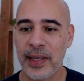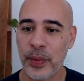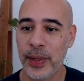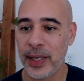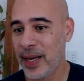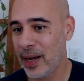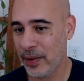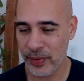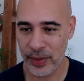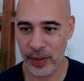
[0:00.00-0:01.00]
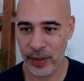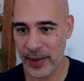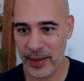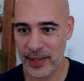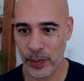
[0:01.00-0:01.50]
when we didn't have the
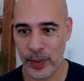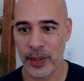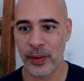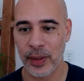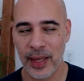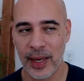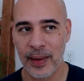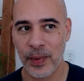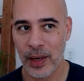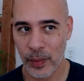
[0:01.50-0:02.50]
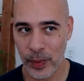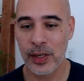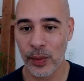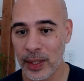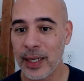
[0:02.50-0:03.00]
awareness that we were doing that. We were
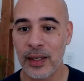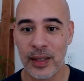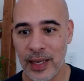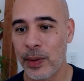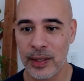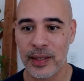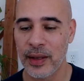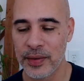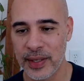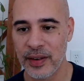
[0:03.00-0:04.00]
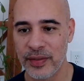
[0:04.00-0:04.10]
doing it to keep ourselves safe.